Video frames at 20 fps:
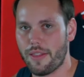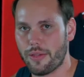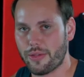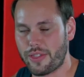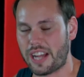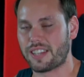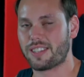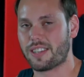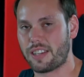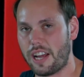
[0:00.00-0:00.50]

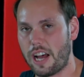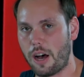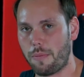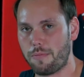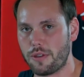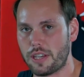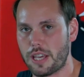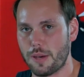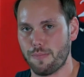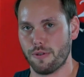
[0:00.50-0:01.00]
That's gonna help
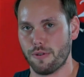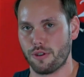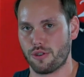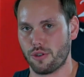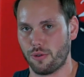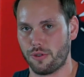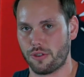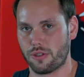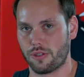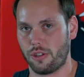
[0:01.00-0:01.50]
you keep your
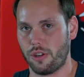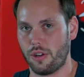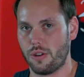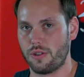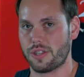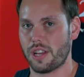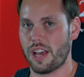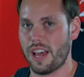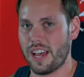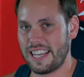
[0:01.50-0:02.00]
shoulders
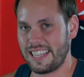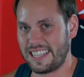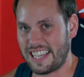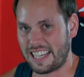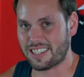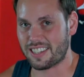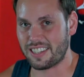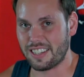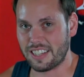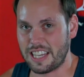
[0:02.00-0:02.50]
closed.
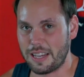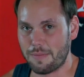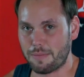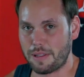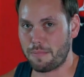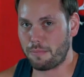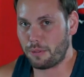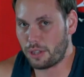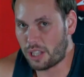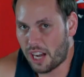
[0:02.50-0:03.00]
That's gonna keep
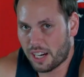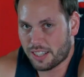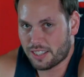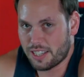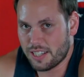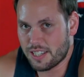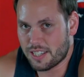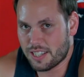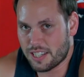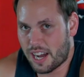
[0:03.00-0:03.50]
them locked
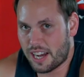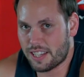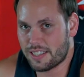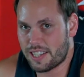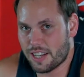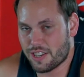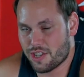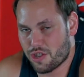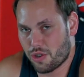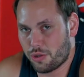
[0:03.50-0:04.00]
inside
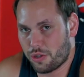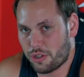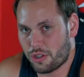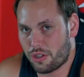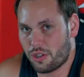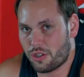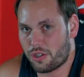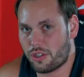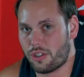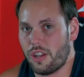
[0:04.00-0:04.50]
that shoulder
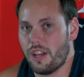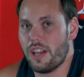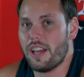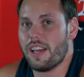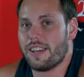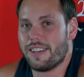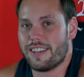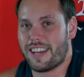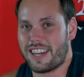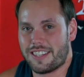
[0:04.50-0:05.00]
girdle,
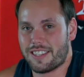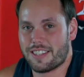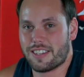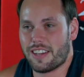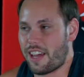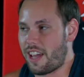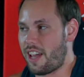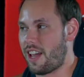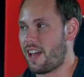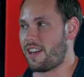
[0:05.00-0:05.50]
nice
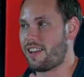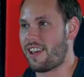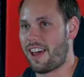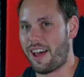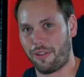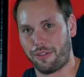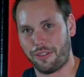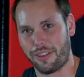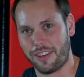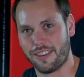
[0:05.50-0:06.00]
and healthy.